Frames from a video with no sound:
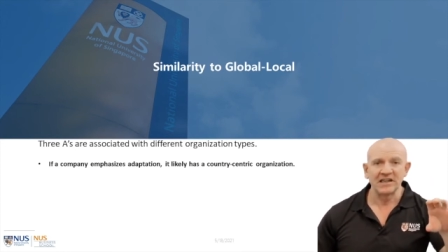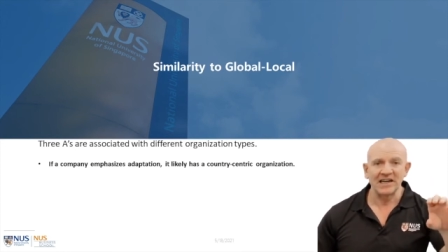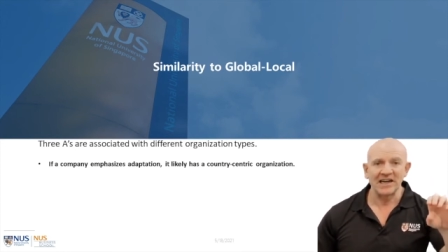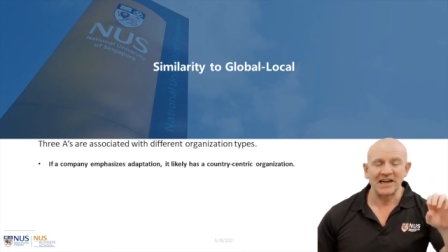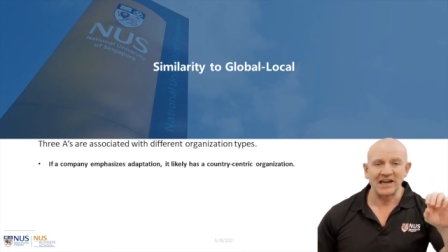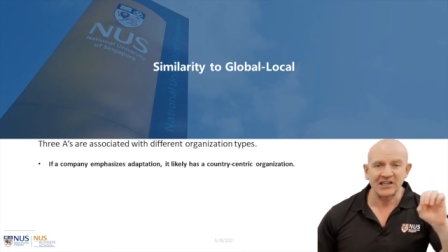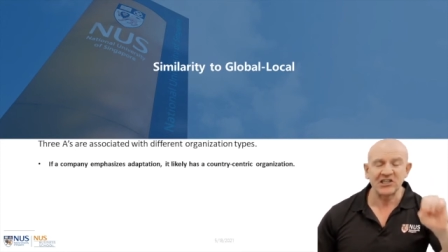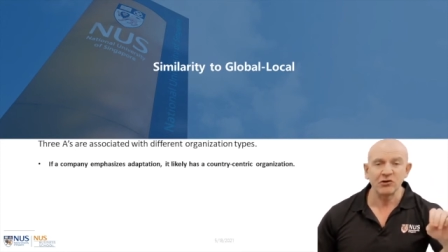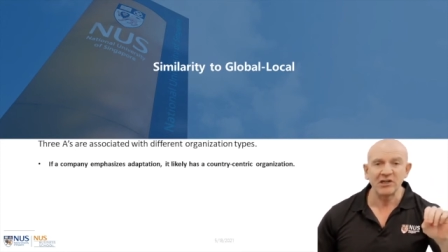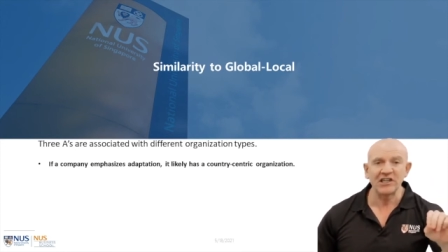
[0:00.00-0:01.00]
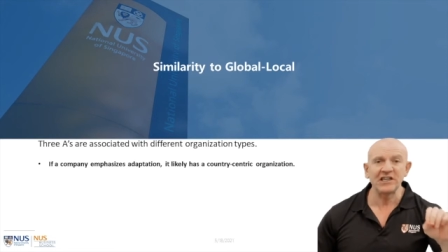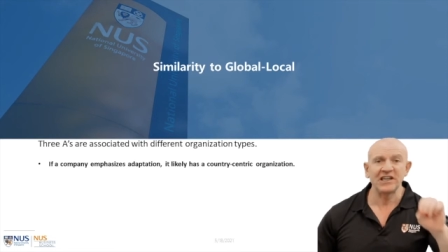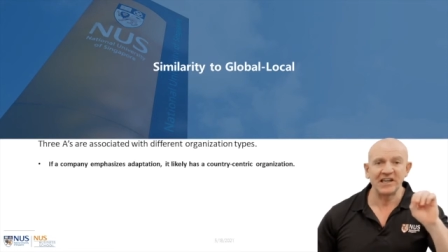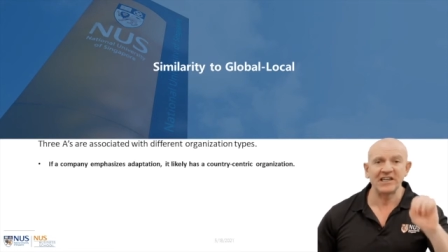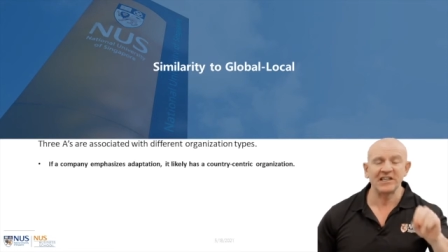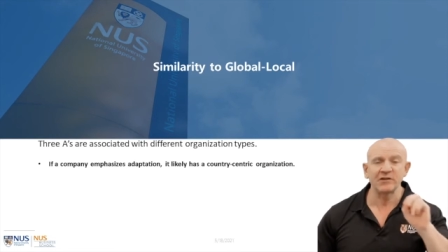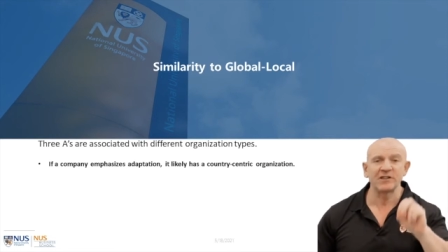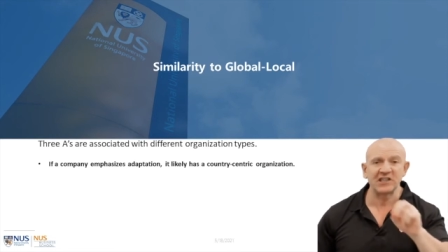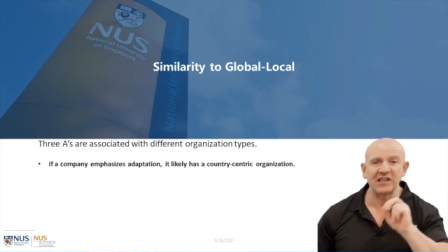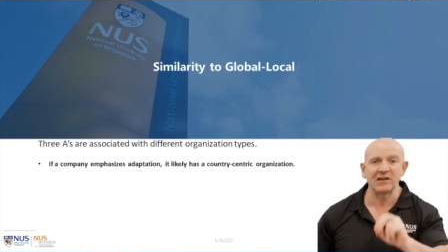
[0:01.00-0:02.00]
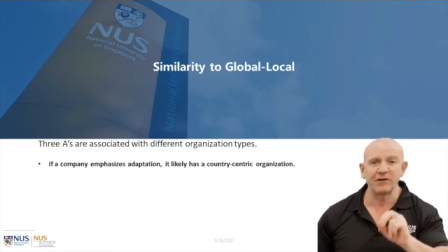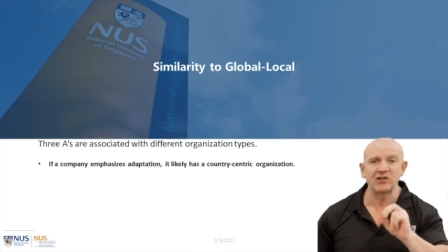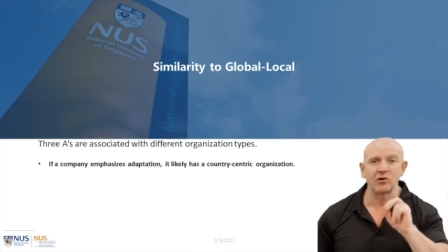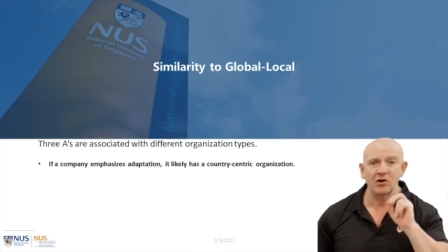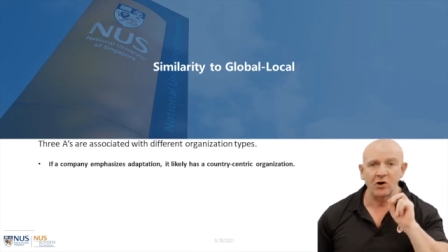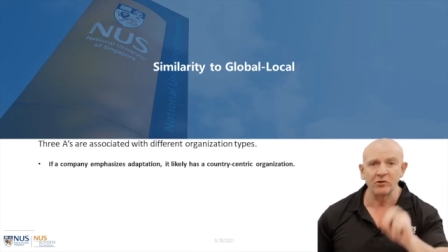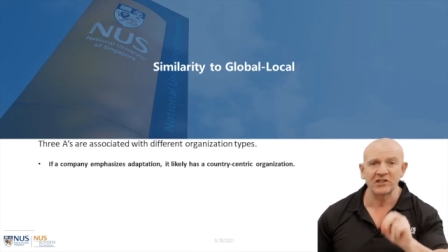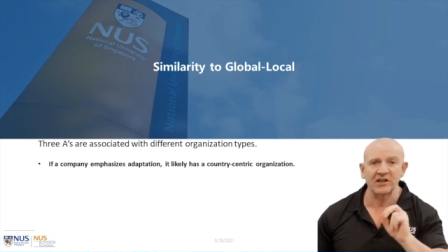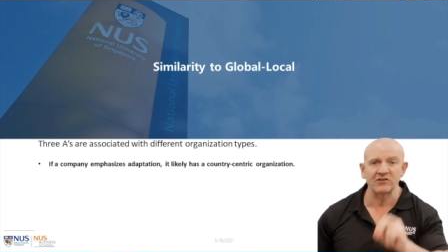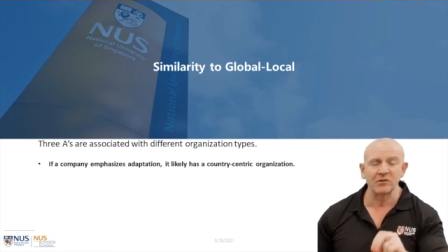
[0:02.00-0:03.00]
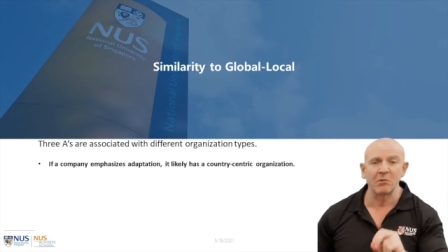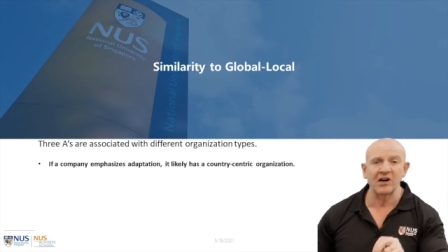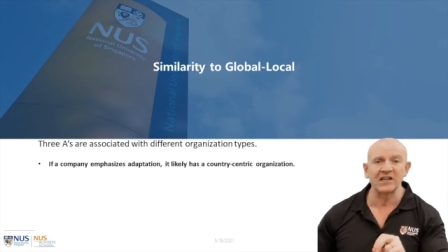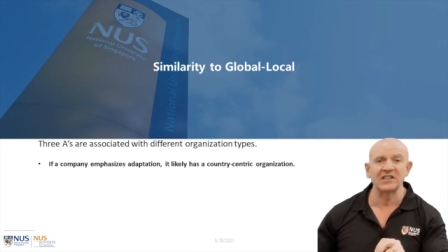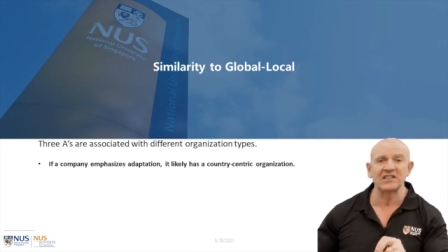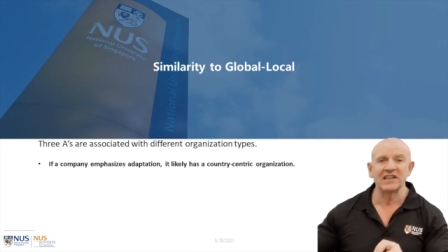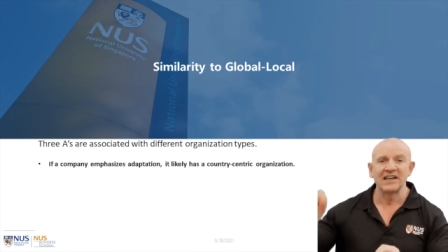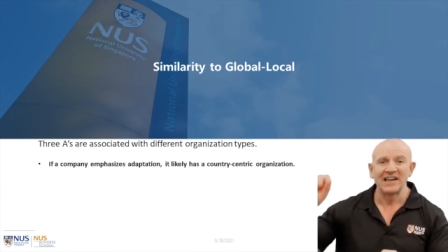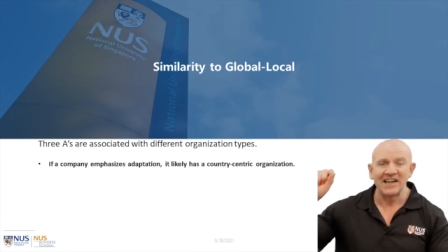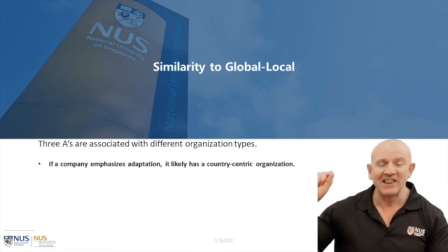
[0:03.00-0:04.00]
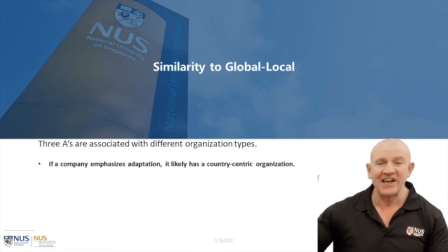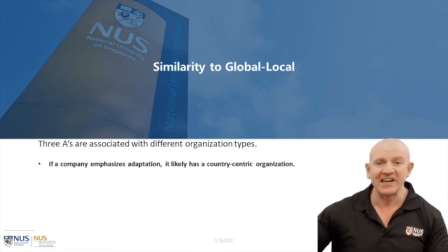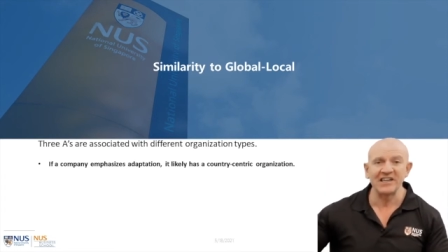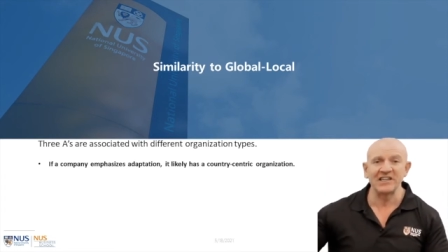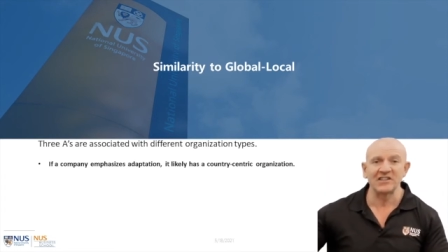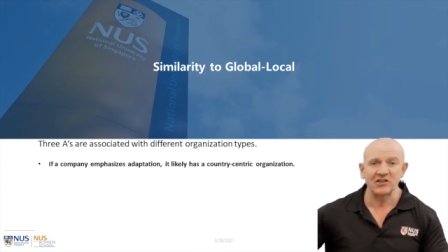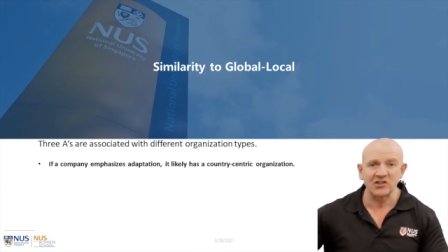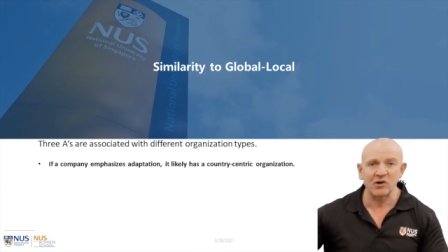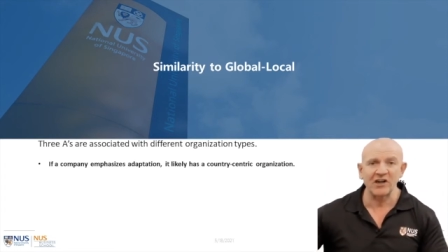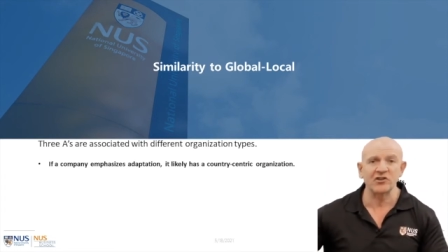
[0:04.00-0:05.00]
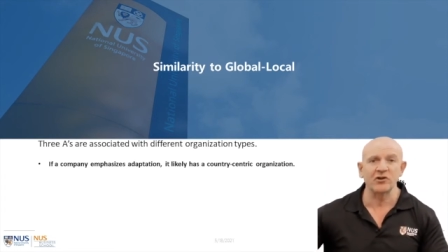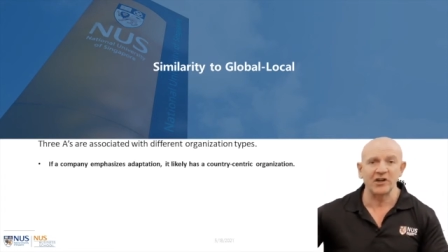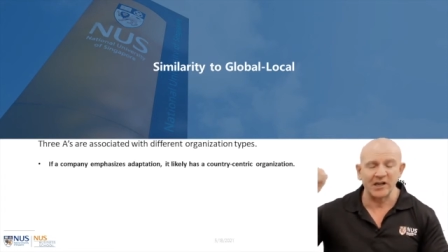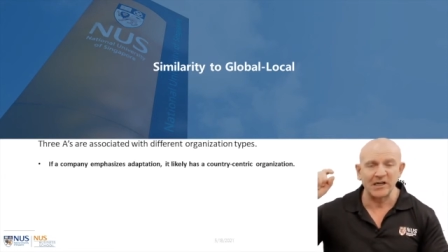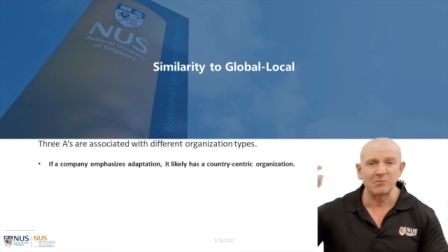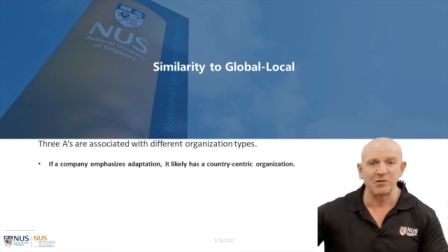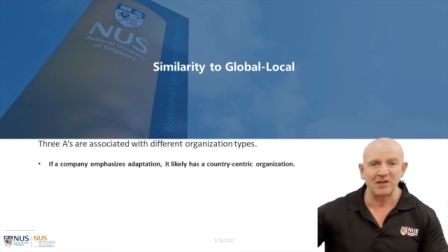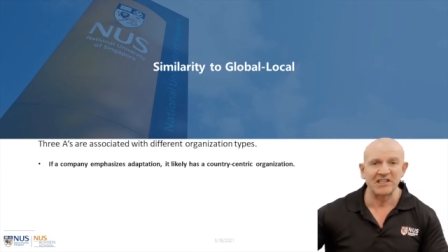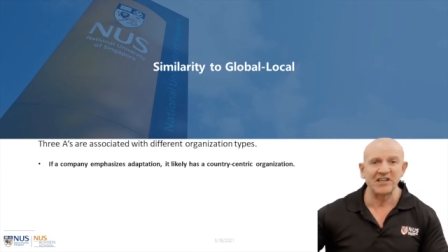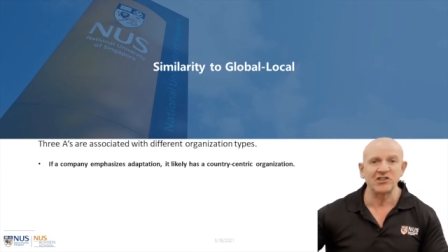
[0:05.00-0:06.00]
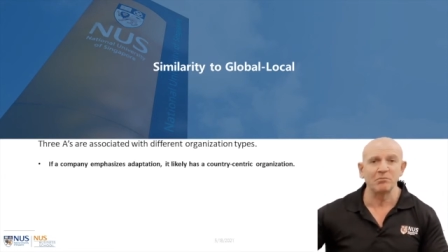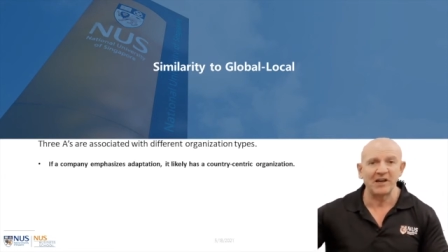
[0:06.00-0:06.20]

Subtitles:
acuity in each of its individual host country markets, then it needs a structure and implementation